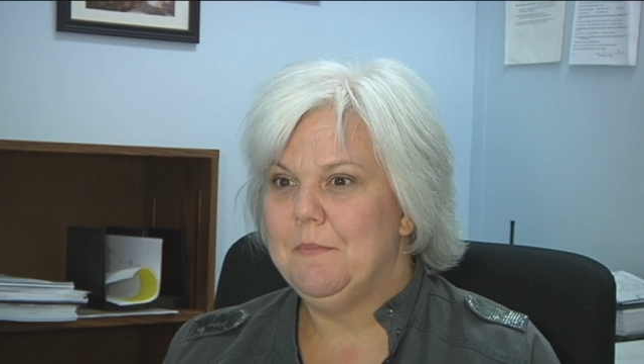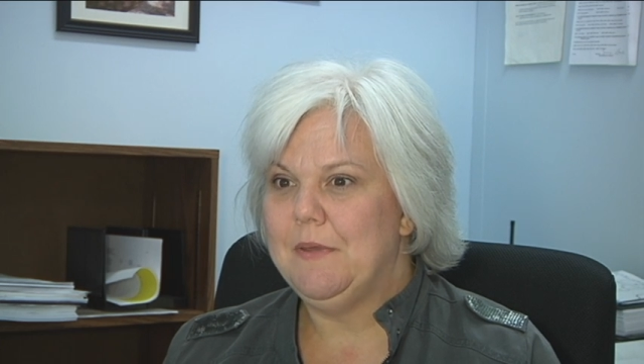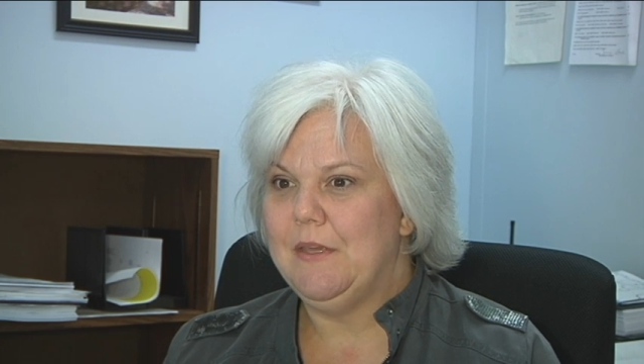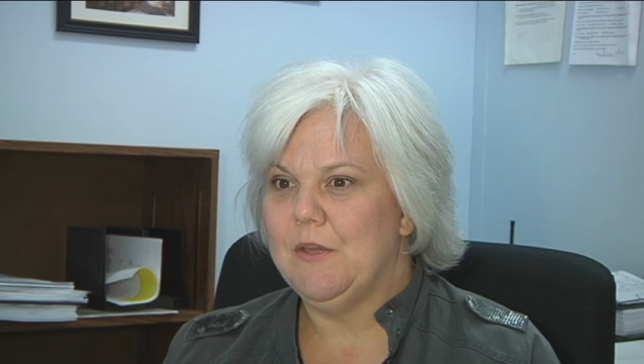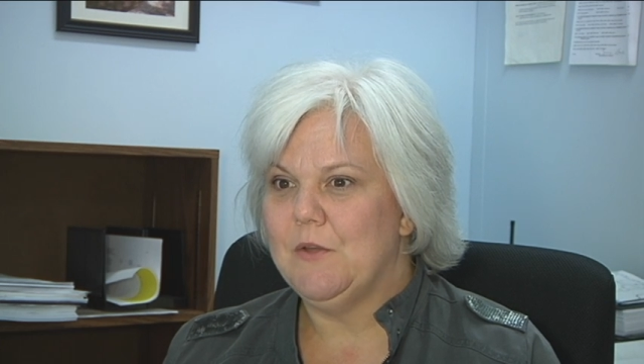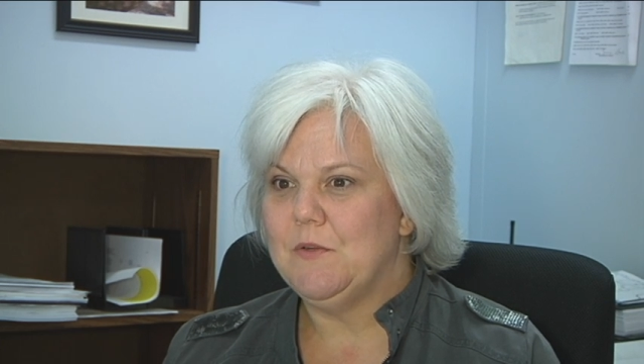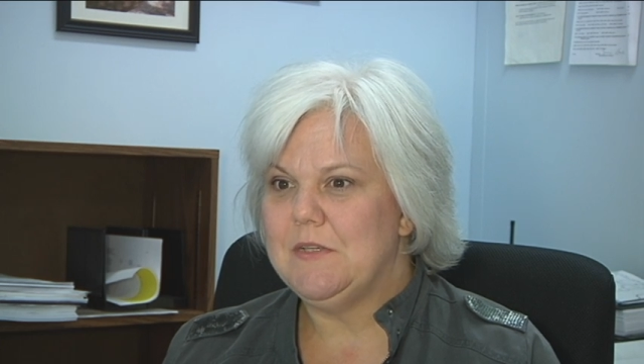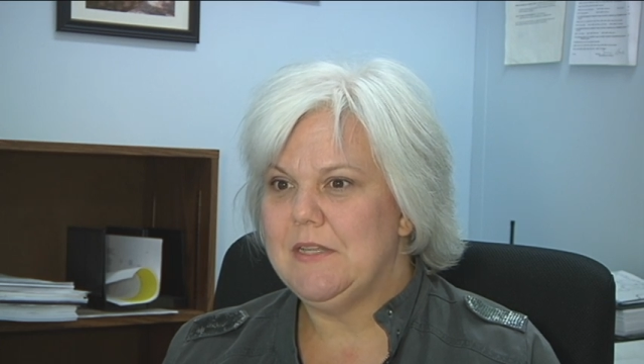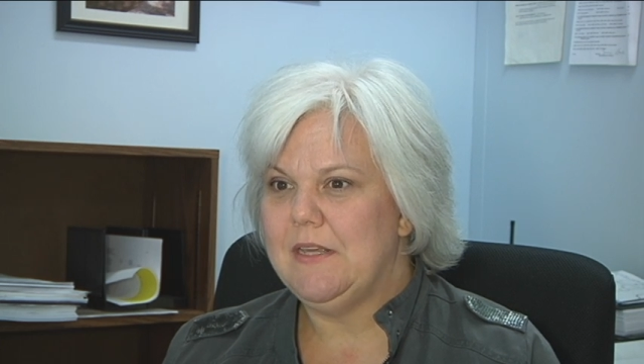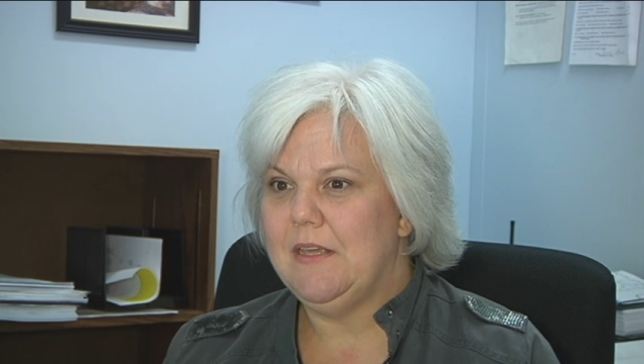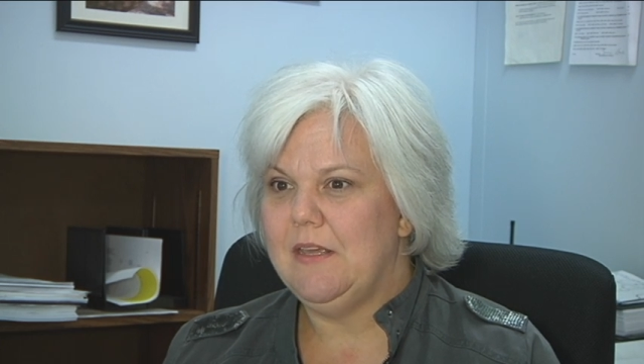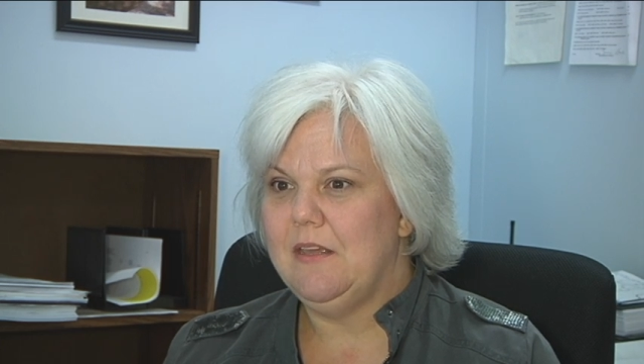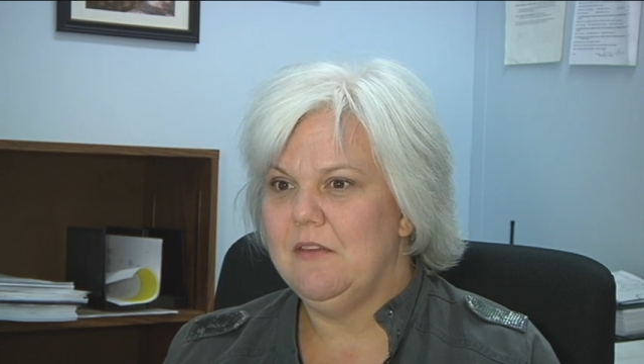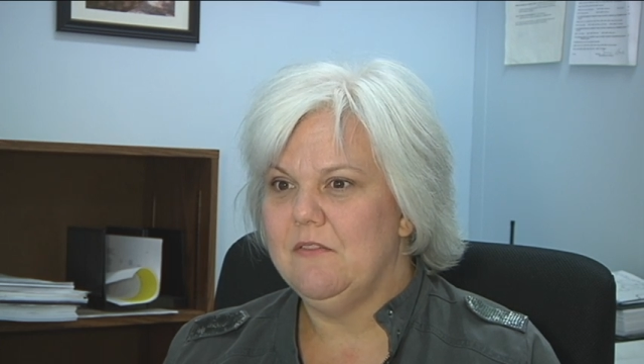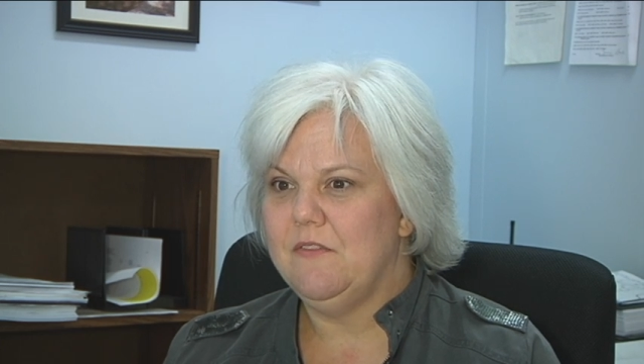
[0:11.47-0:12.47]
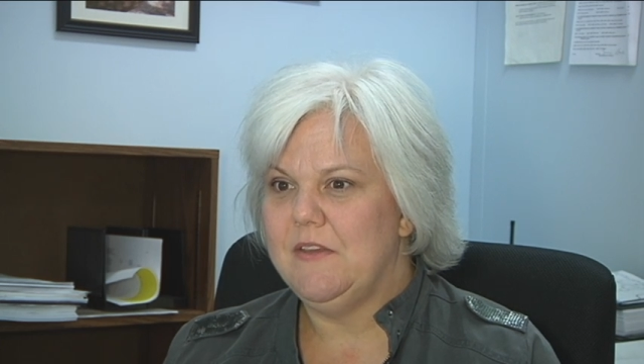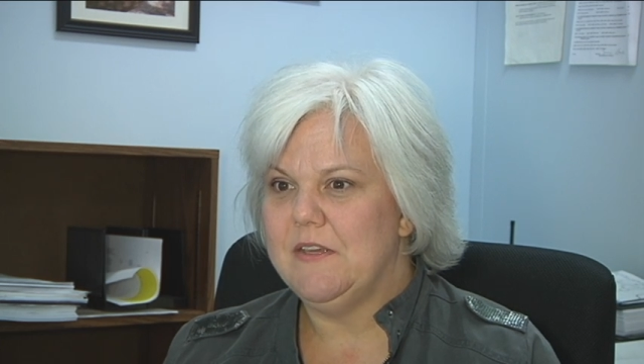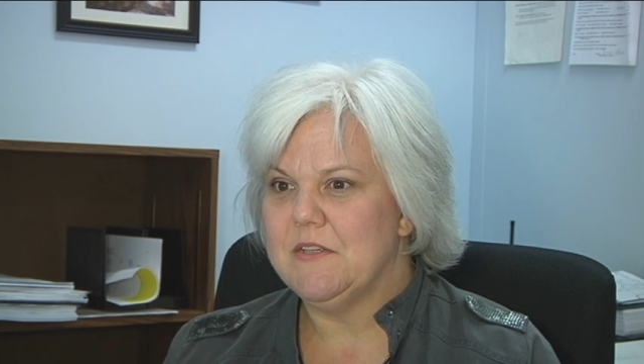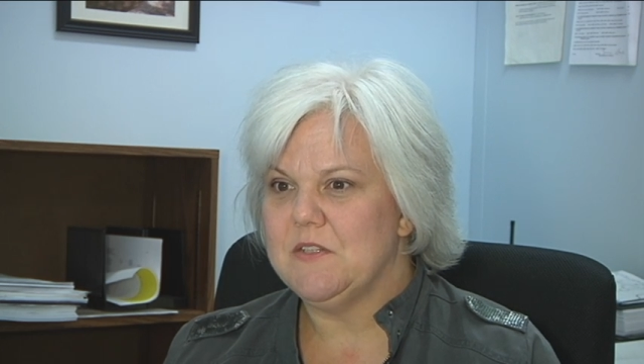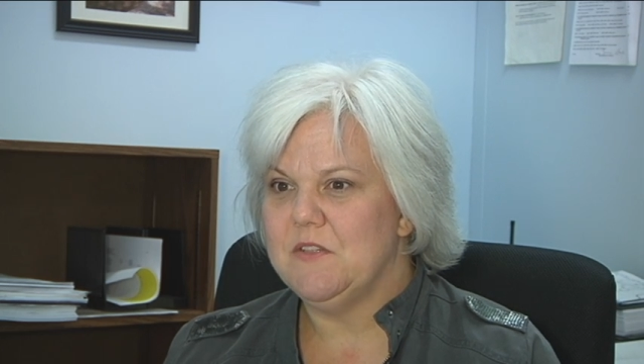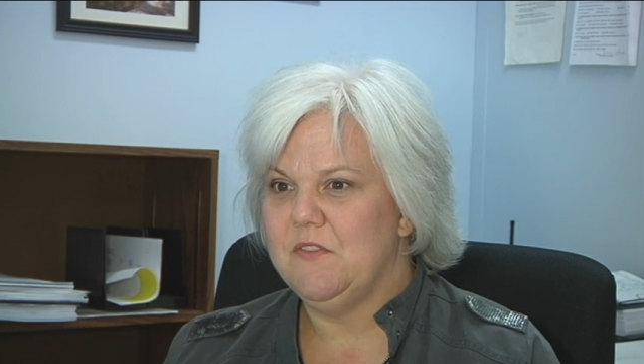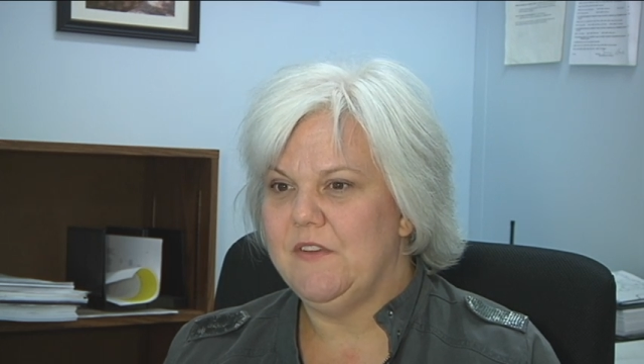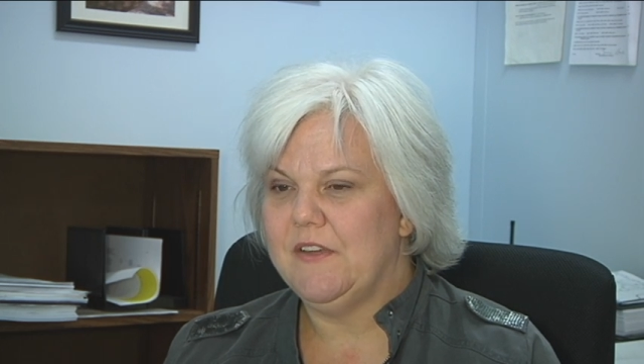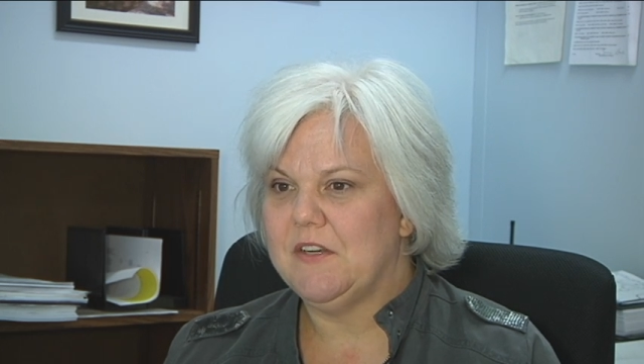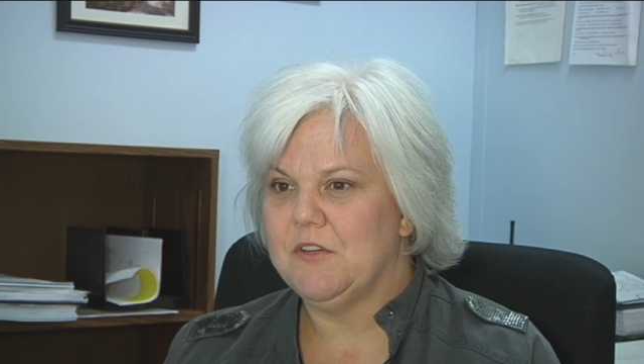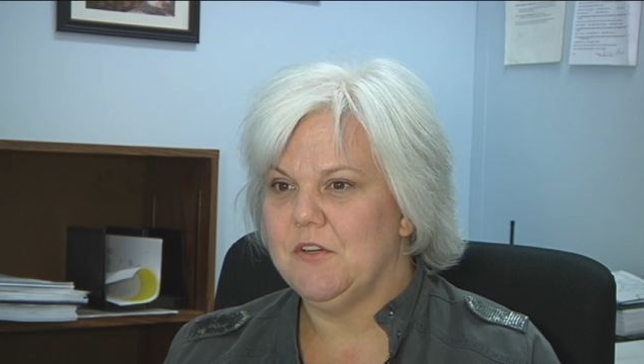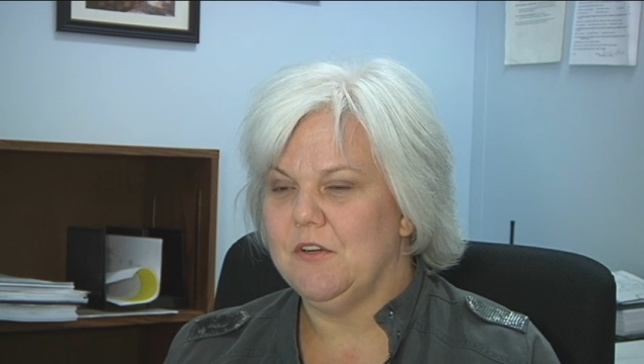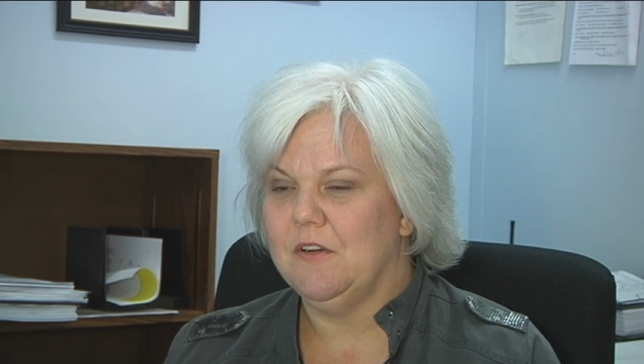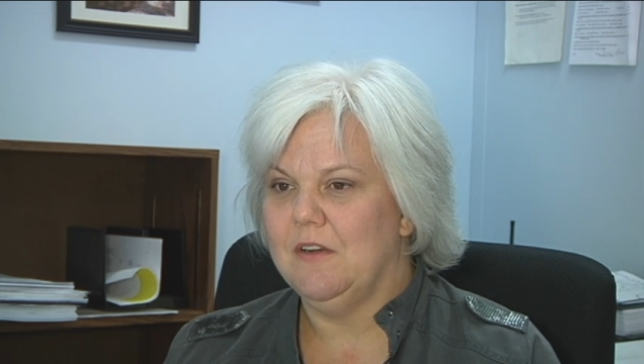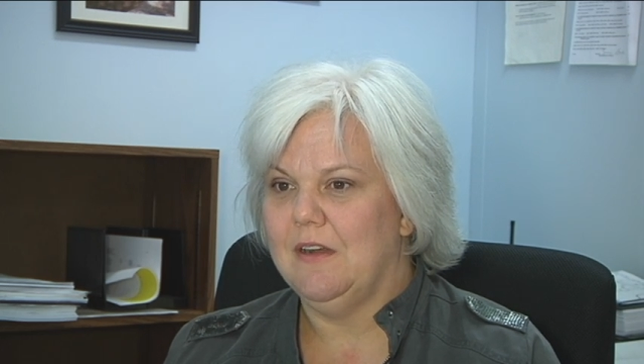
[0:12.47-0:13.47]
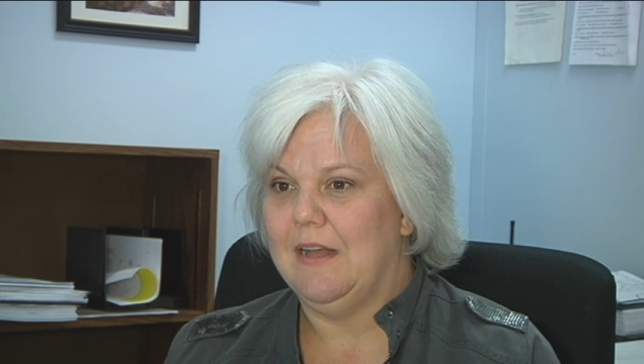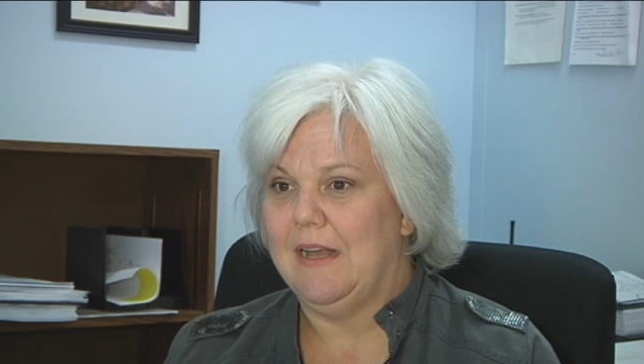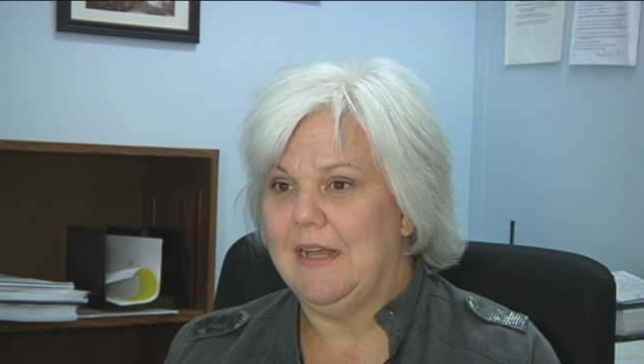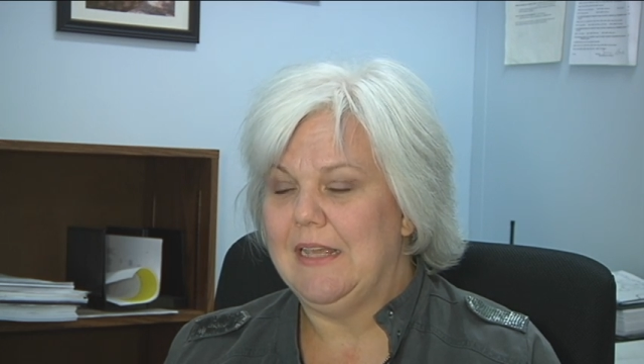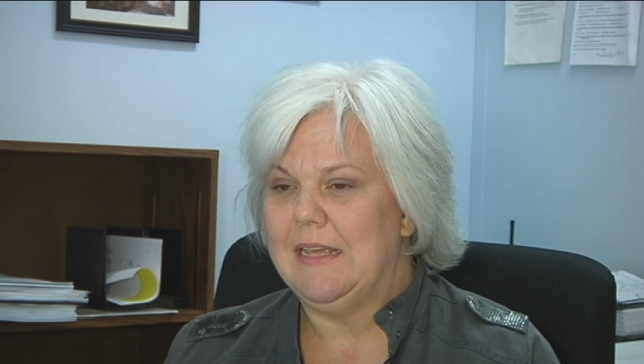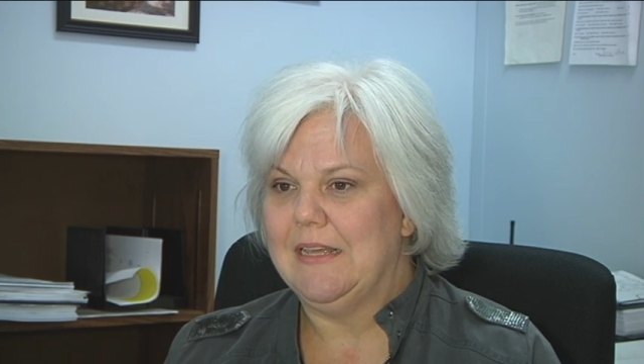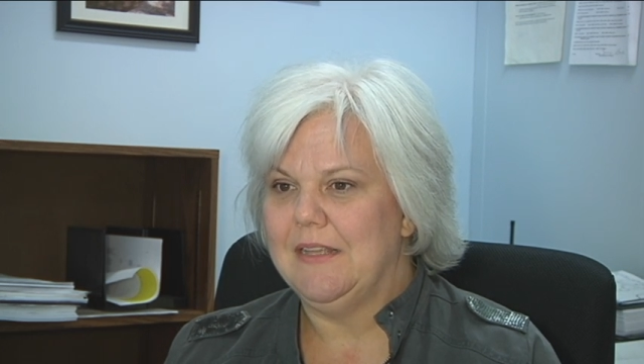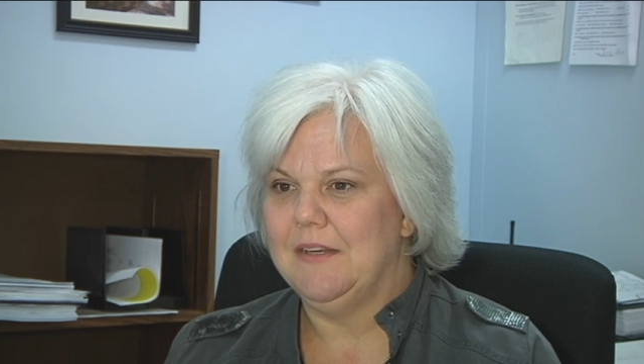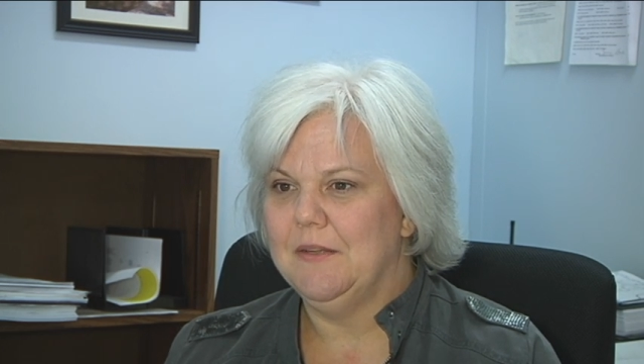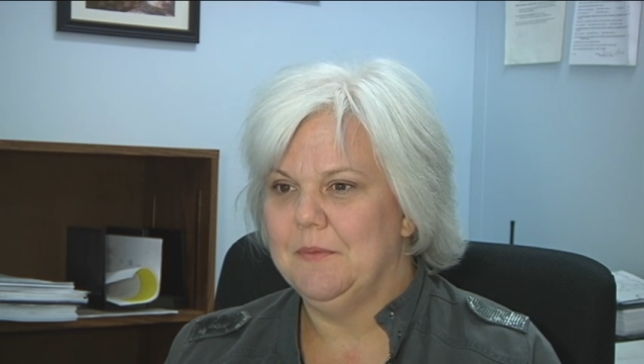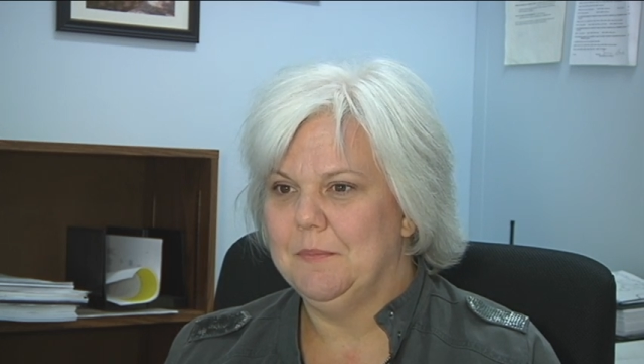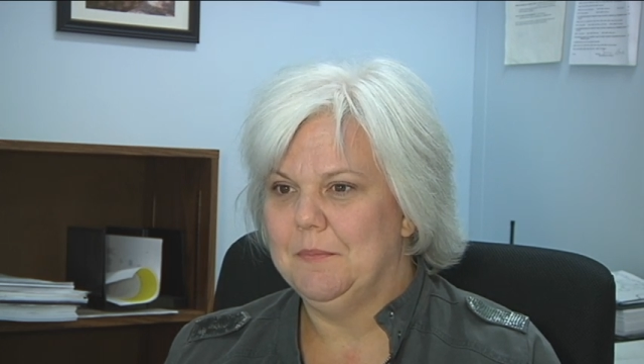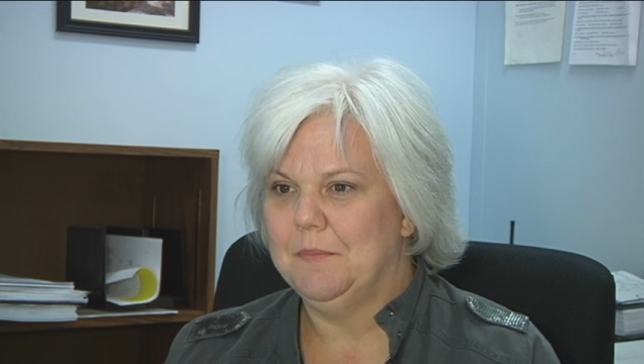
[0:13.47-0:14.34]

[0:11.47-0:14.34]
V as in Victor, In.